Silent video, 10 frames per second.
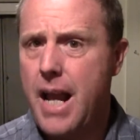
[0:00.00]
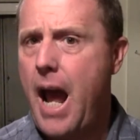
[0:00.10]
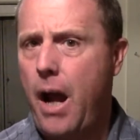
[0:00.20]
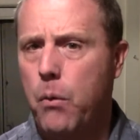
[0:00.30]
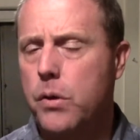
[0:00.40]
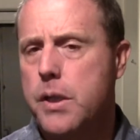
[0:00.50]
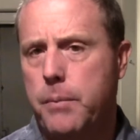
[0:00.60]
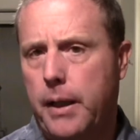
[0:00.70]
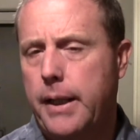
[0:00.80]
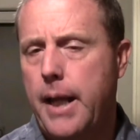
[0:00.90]
an hour, or
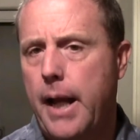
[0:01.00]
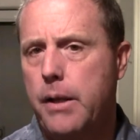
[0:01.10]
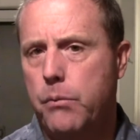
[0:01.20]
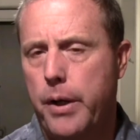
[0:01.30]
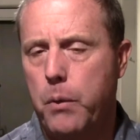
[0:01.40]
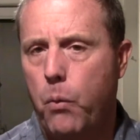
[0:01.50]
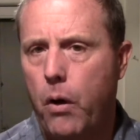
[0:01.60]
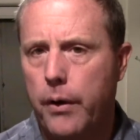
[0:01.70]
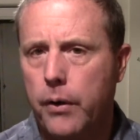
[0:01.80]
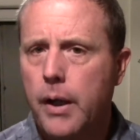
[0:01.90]
something like that in running
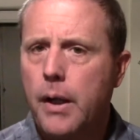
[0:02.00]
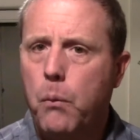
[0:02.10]
water.